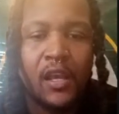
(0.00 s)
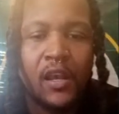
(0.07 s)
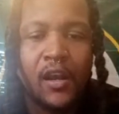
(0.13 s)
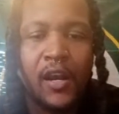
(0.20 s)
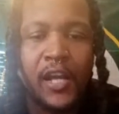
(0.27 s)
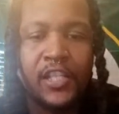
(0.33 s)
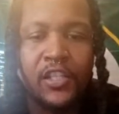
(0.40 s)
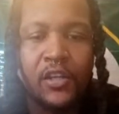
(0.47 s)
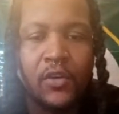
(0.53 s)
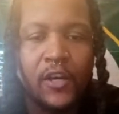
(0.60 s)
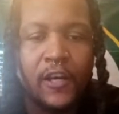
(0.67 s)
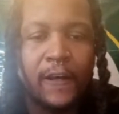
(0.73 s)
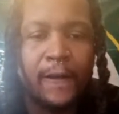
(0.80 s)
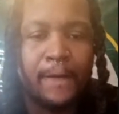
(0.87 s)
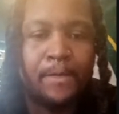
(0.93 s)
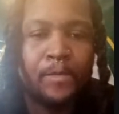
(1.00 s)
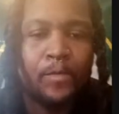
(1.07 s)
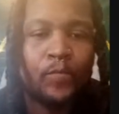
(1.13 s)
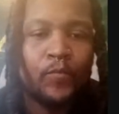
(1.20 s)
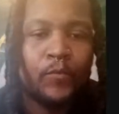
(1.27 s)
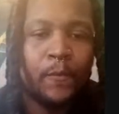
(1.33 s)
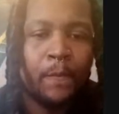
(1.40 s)
All right, so
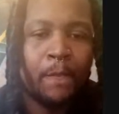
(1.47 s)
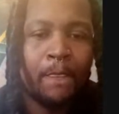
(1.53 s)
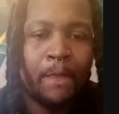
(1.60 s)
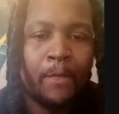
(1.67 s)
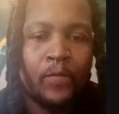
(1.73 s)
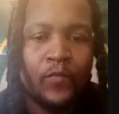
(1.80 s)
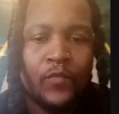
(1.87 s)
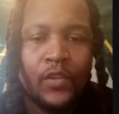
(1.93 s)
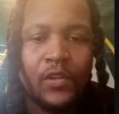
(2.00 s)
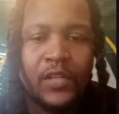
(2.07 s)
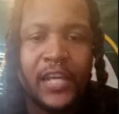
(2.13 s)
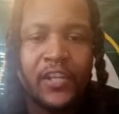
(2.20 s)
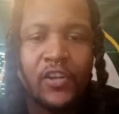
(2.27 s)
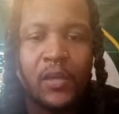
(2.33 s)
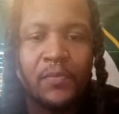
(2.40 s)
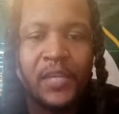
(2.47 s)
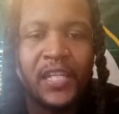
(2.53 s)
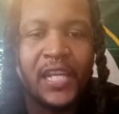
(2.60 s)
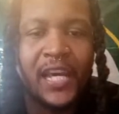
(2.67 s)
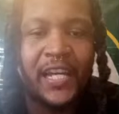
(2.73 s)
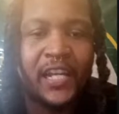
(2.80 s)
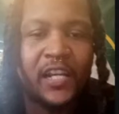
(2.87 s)
on that note, I'm
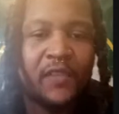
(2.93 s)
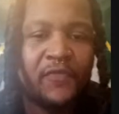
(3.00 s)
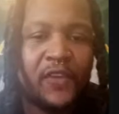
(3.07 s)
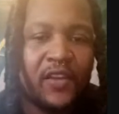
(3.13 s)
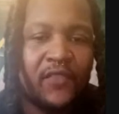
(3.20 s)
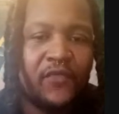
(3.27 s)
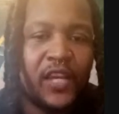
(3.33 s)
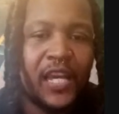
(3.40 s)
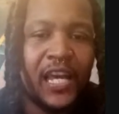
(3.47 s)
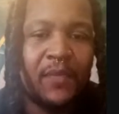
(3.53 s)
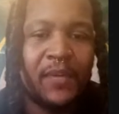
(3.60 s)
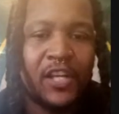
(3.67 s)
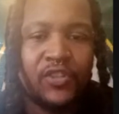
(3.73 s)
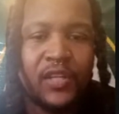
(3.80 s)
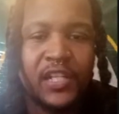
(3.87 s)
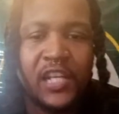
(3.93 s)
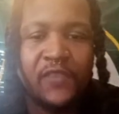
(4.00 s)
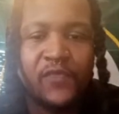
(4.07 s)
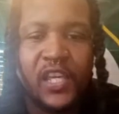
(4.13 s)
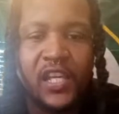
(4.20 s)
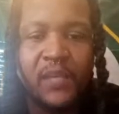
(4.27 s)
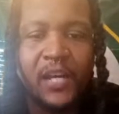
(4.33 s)
getting out of here. If I forgot about you, I didn't
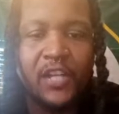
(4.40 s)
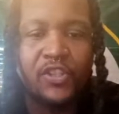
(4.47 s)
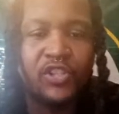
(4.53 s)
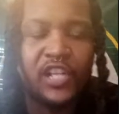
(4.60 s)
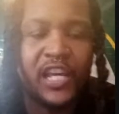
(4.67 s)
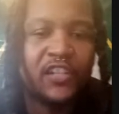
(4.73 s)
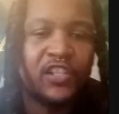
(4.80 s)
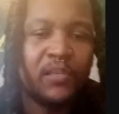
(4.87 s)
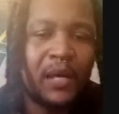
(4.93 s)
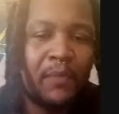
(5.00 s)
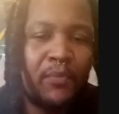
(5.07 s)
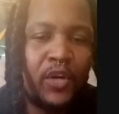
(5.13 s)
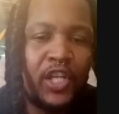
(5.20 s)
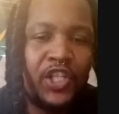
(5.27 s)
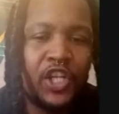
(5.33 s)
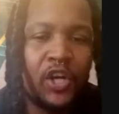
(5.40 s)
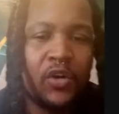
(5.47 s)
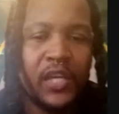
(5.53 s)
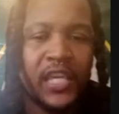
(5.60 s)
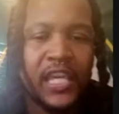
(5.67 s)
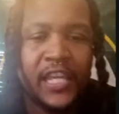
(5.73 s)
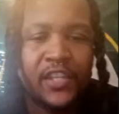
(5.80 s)
forget about you. Shout out to my boy Joe
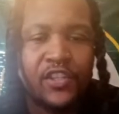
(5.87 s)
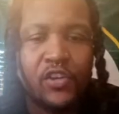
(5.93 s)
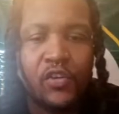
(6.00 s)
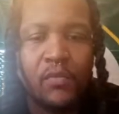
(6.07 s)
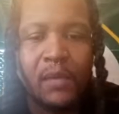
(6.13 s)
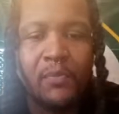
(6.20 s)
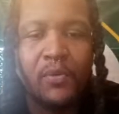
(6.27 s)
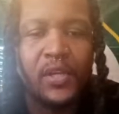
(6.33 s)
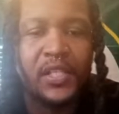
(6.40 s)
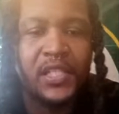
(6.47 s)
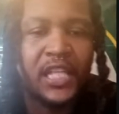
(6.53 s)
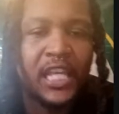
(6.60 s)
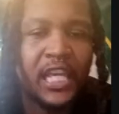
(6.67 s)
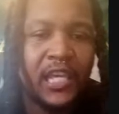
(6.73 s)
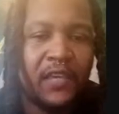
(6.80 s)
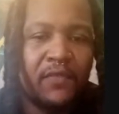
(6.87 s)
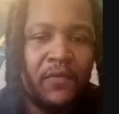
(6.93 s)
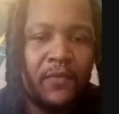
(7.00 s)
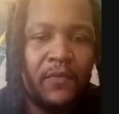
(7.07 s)
again, too. My boy Steve.